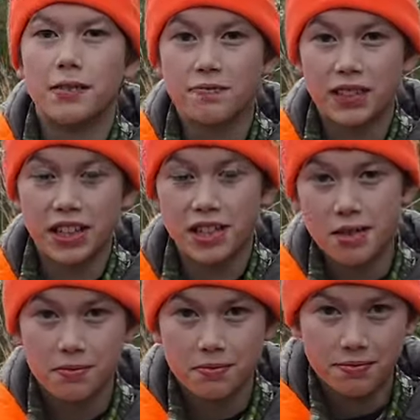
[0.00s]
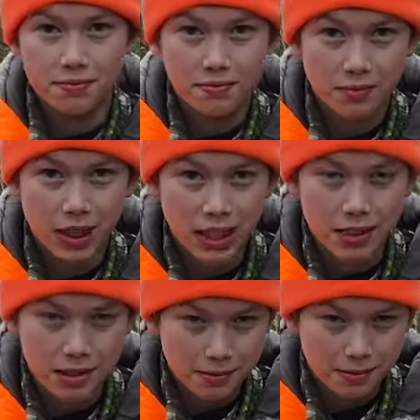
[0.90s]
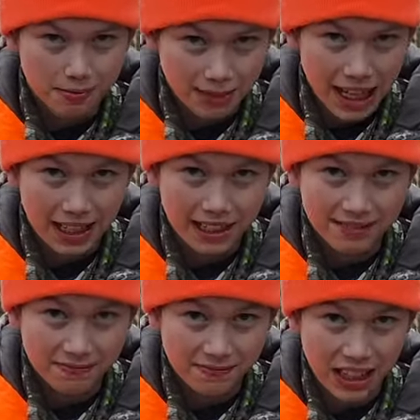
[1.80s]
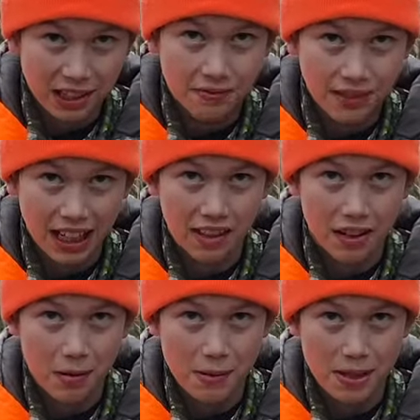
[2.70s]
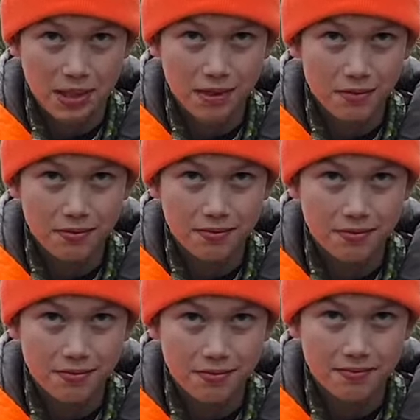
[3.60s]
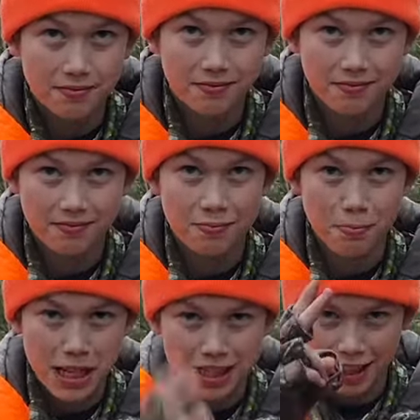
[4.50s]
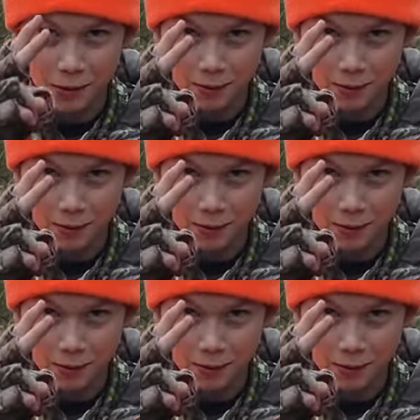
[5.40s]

This was my deer that I got all by myself. Peace out.